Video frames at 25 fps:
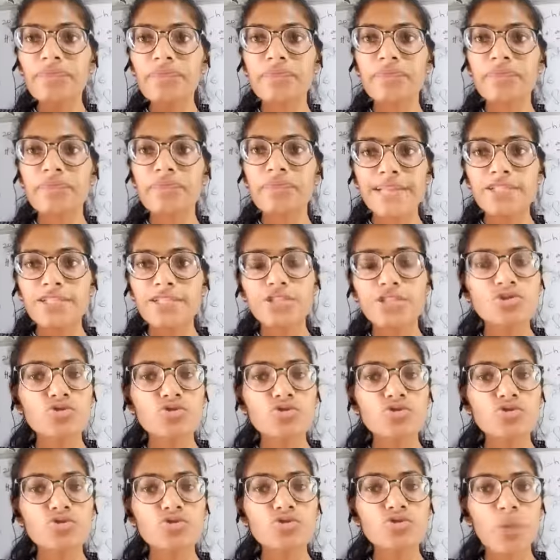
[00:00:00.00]
and in
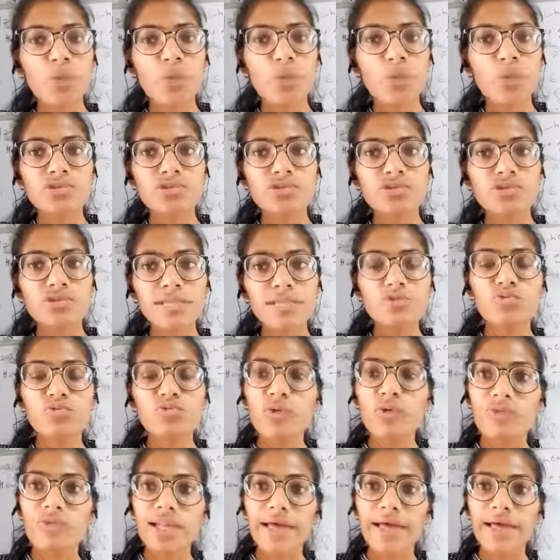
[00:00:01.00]
tomorrow's class we will
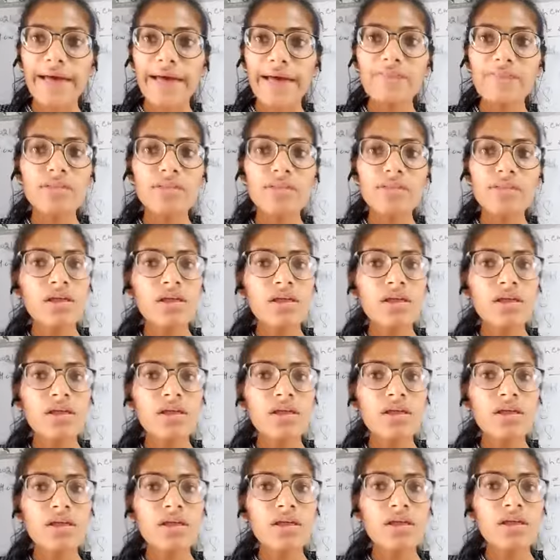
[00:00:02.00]
have our
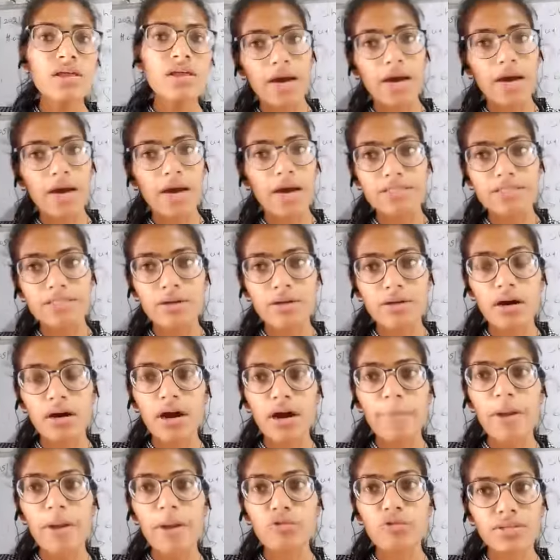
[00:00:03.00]
base about
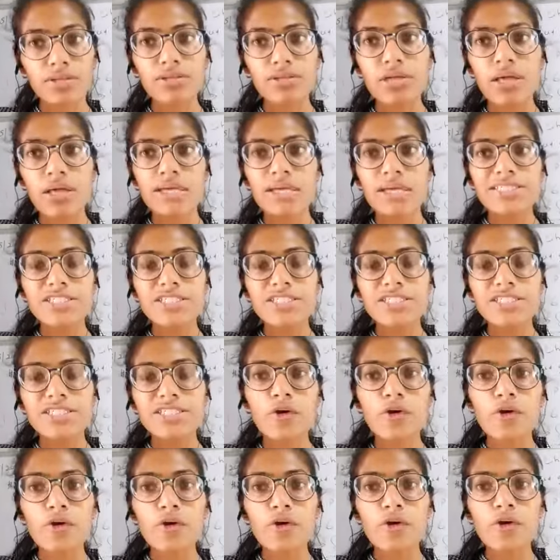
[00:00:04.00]
the study of
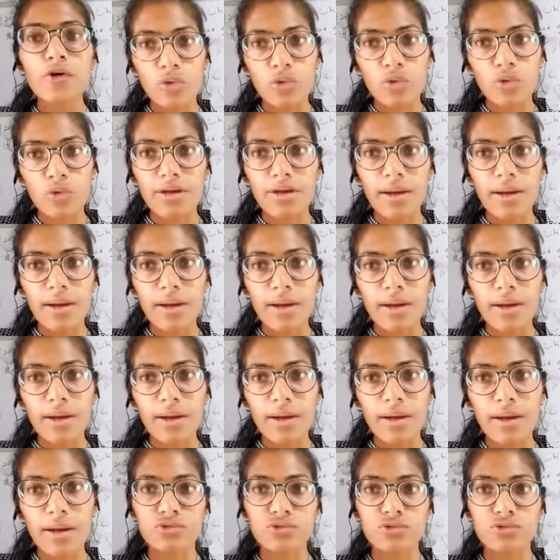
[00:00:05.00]
soul, about soul.